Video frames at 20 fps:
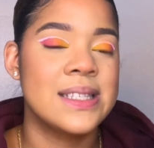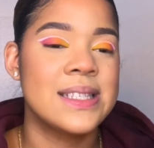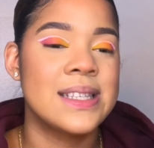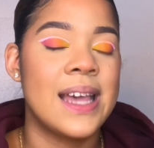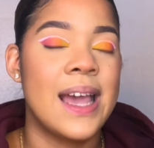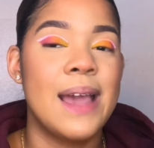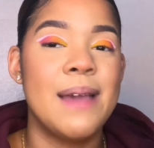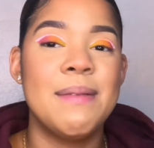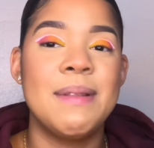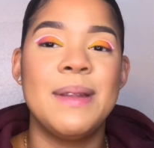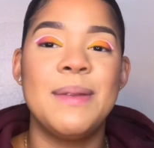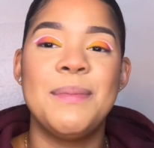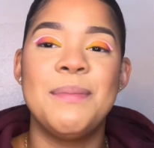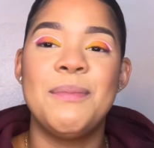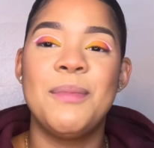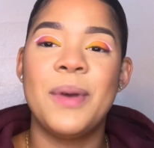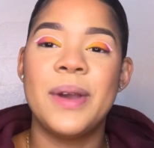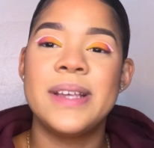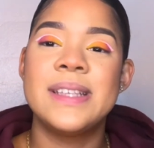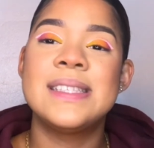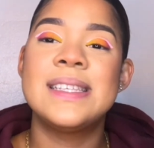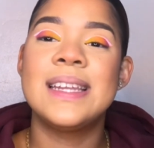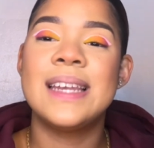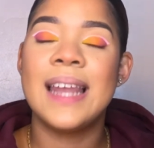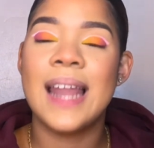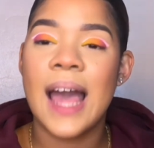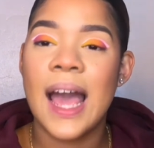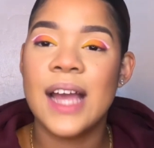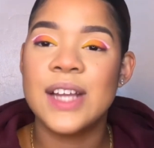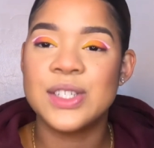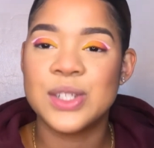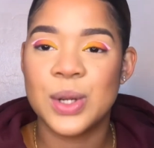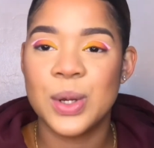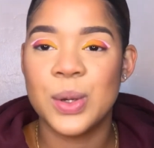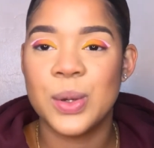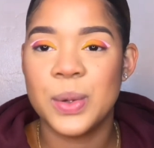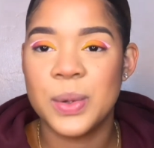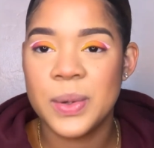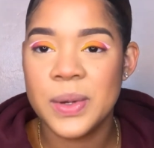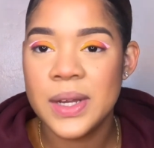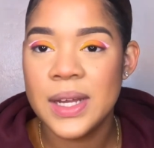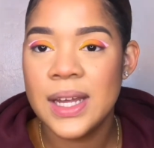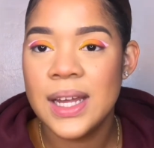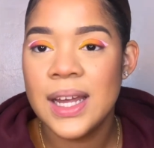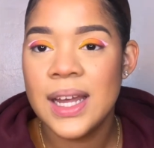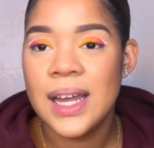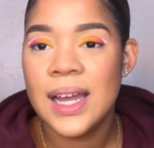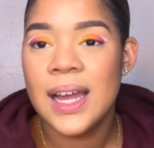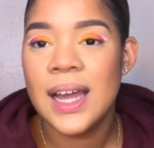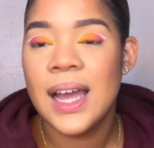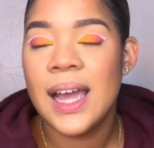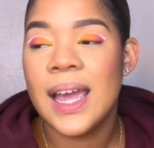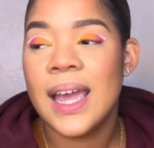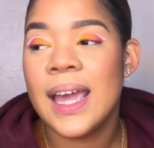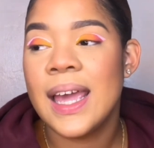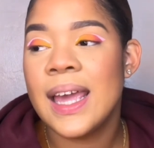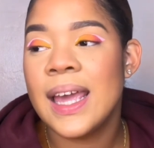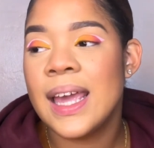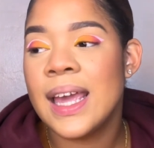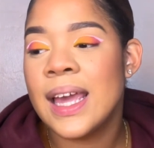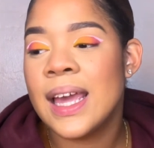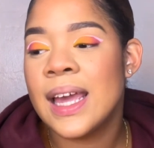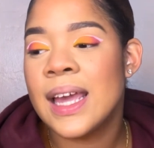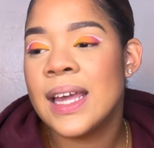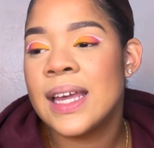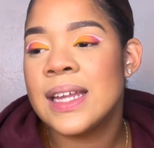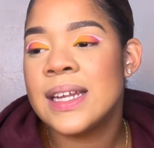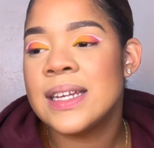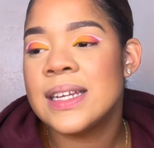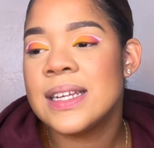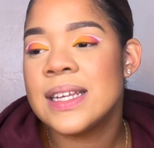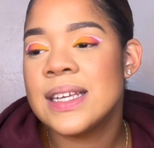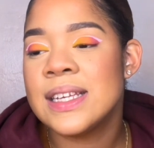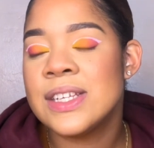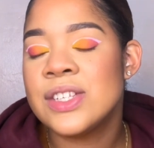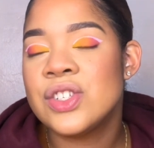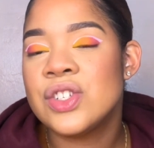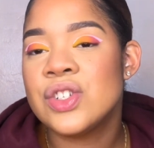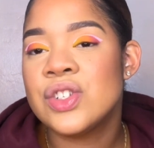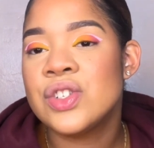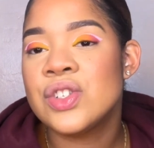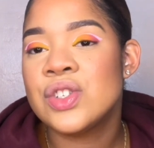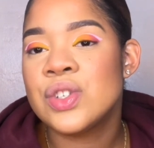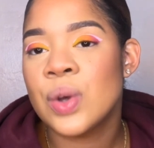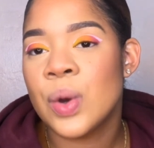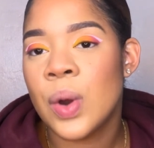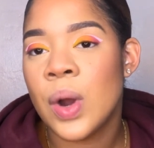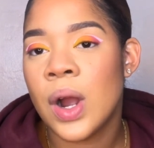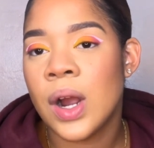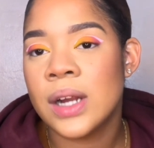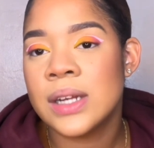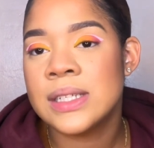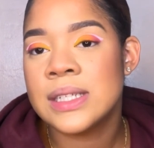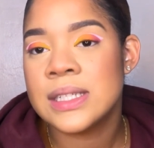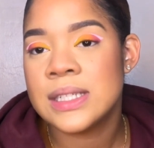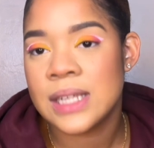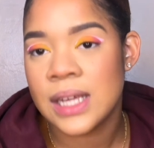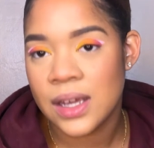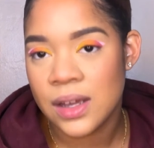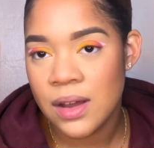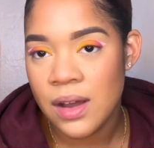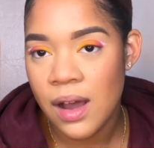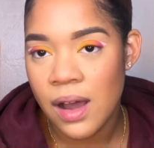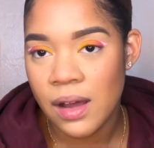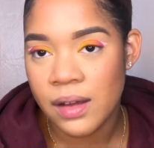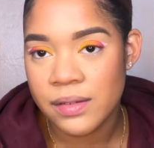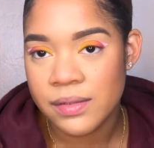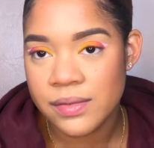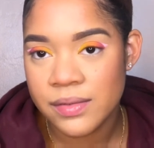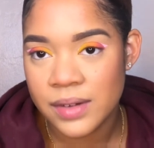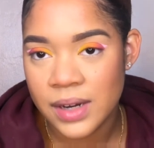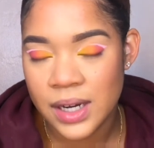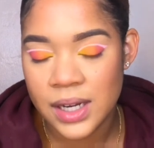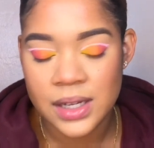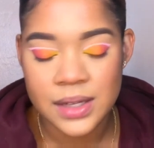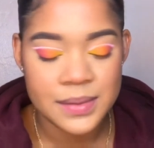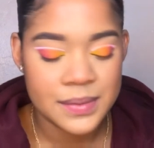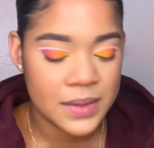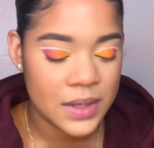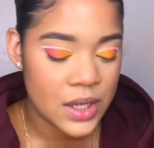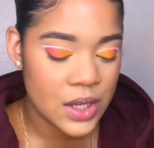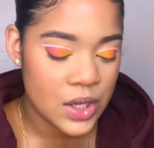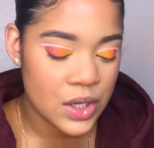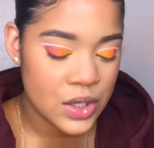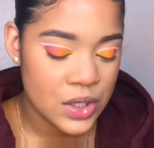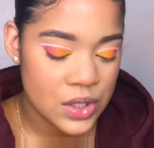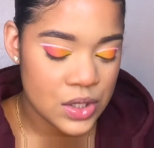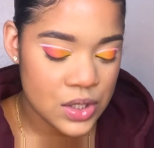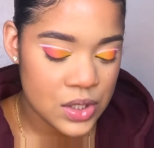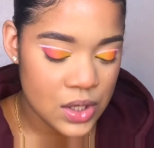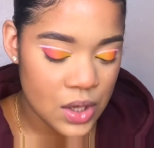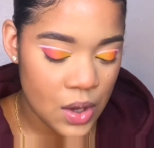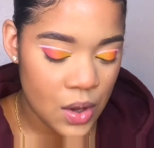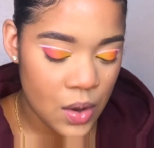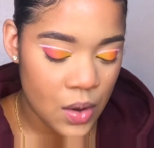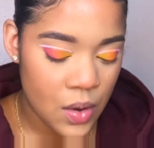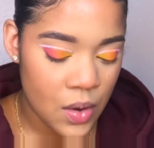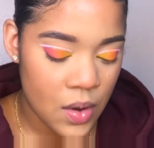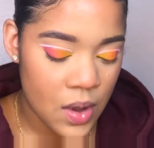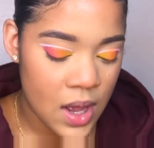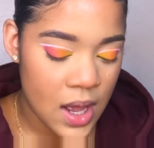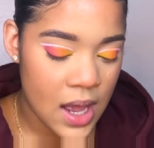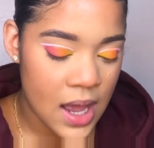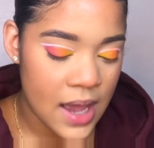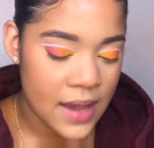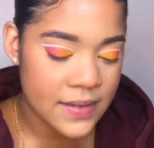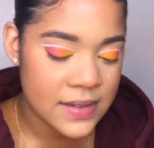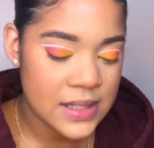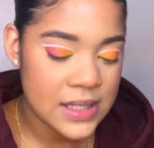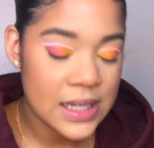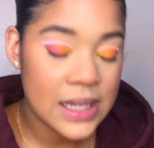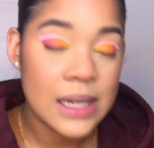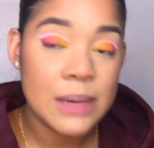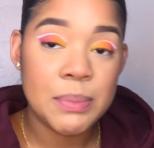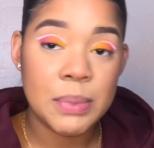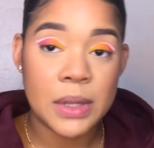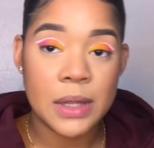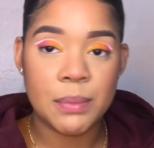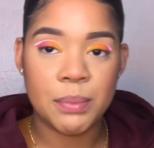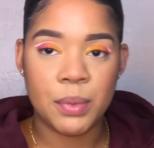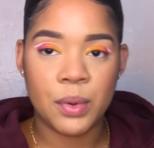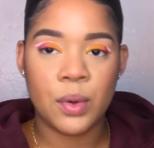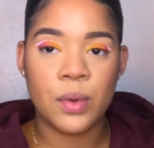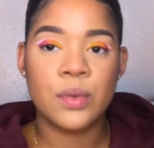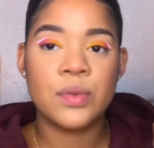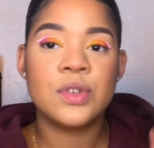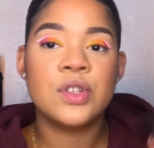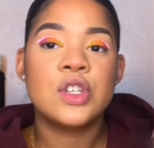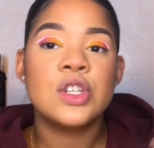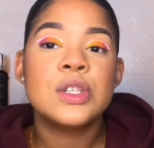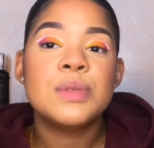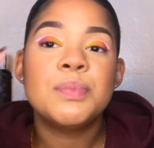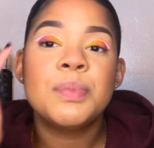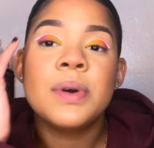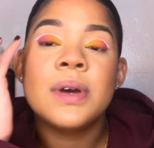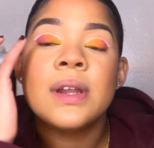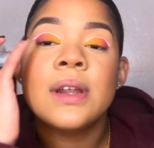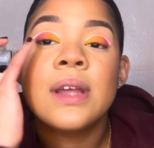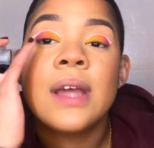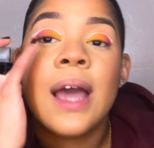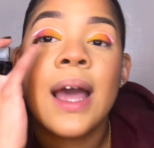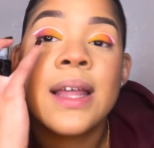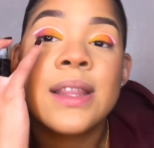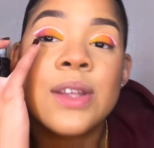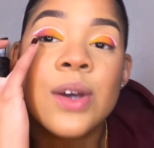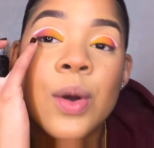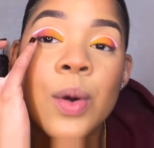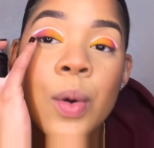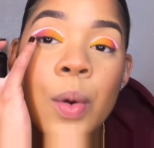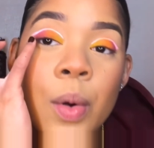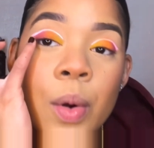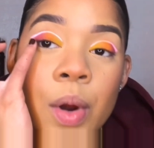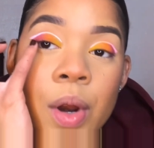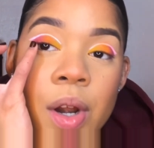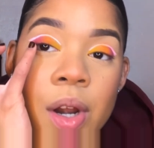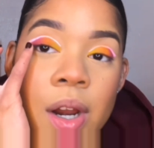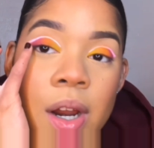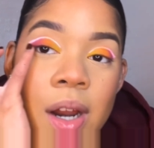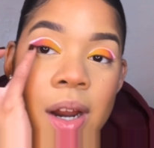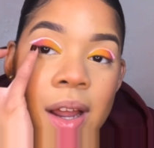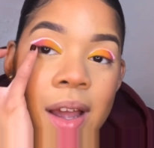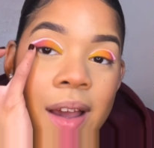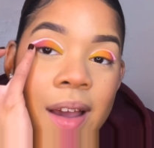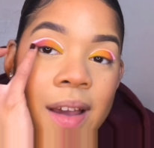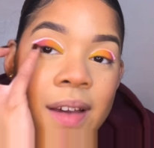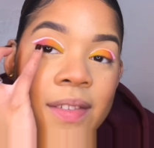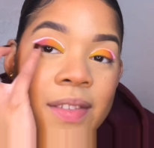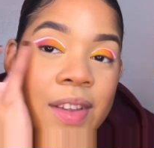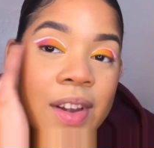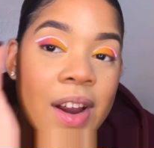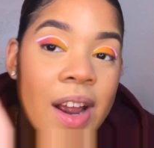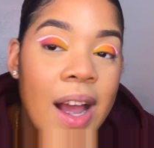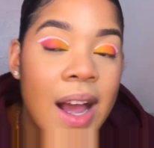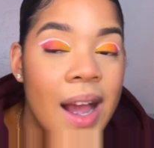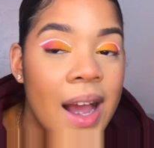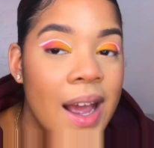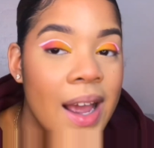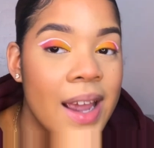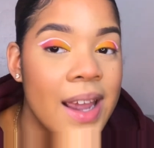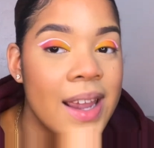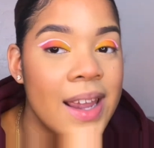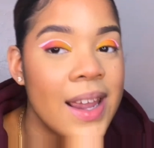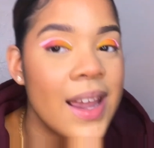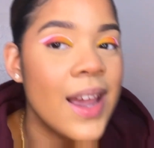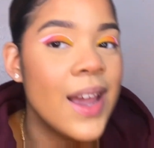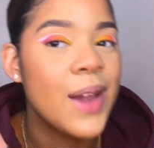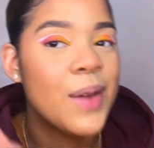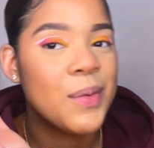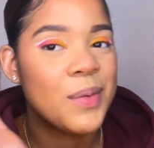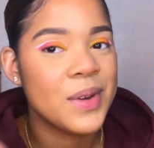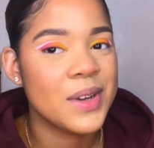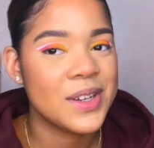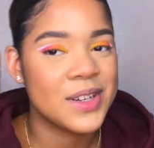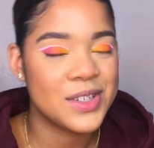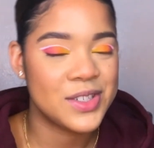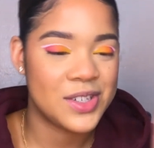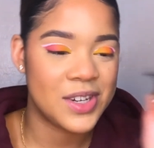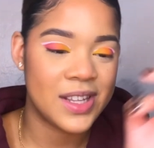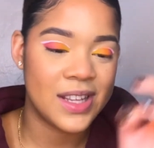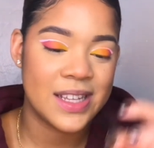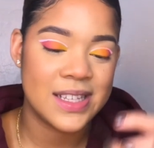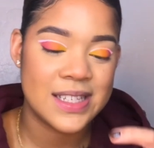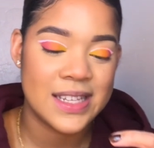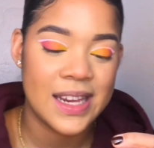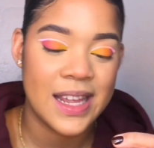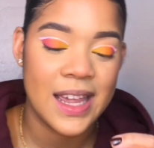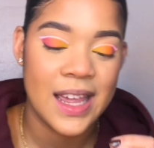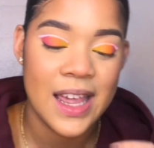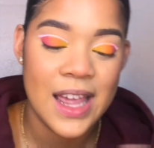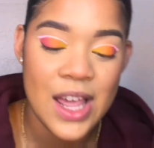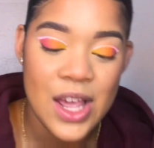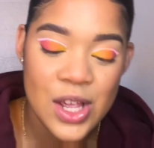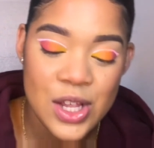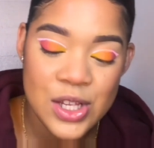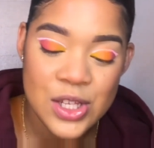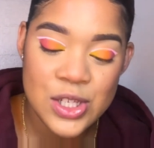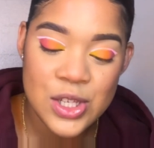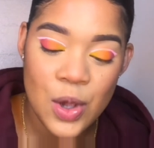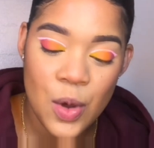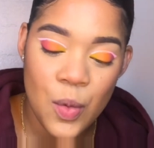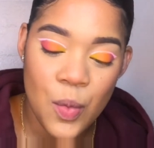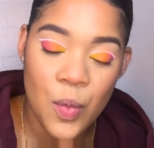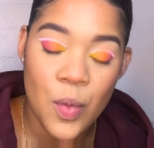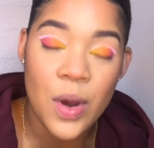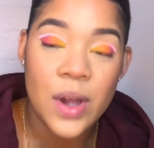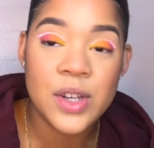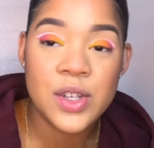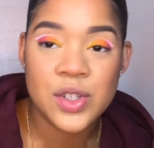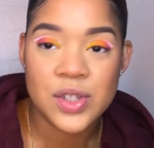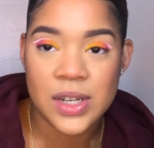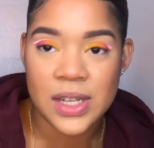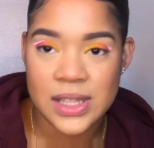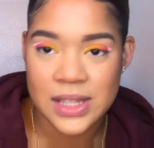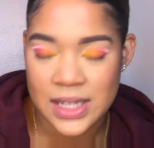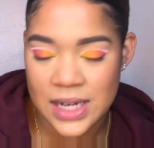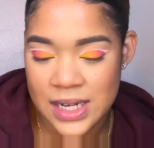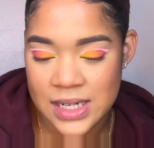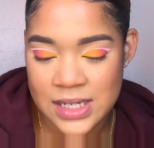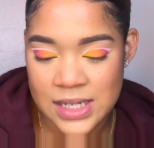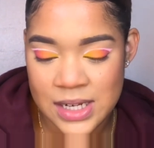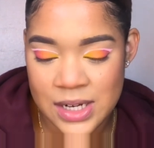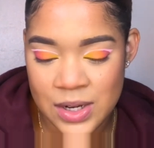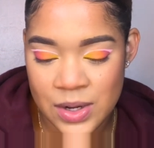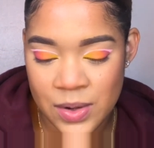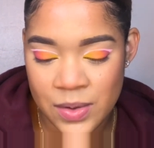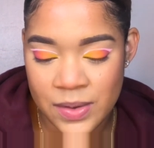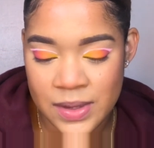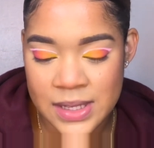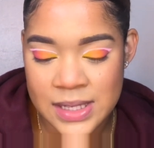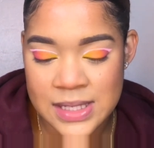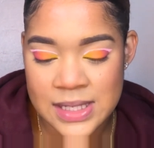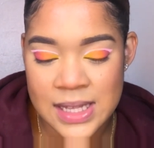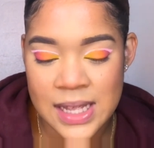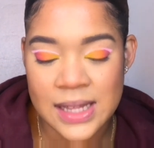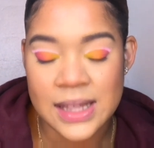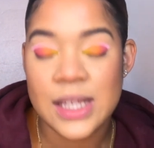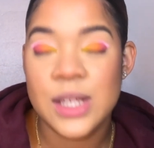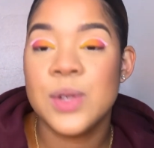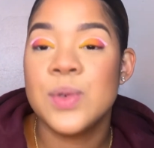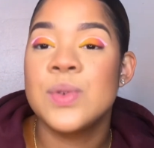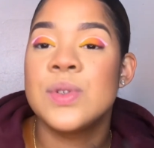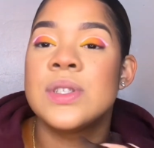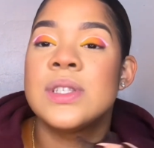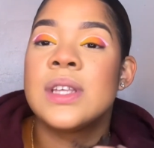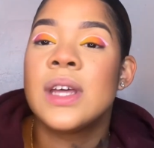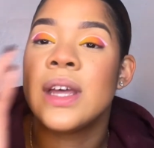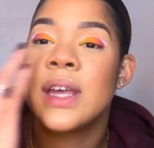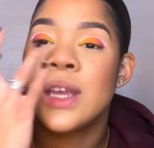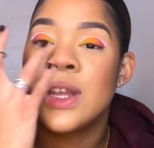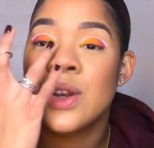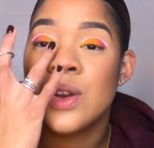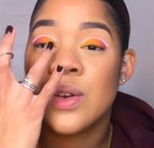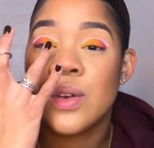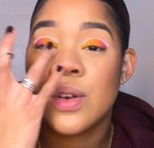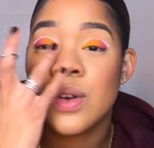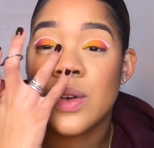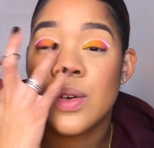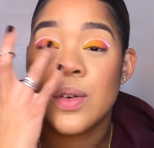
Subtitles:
I wasted lash glue, and it's just so hard to take off, right? So I've seen people just put it at the corner of their eye, and we're gonna try that today. So one trick that I didn't know is that they use the inner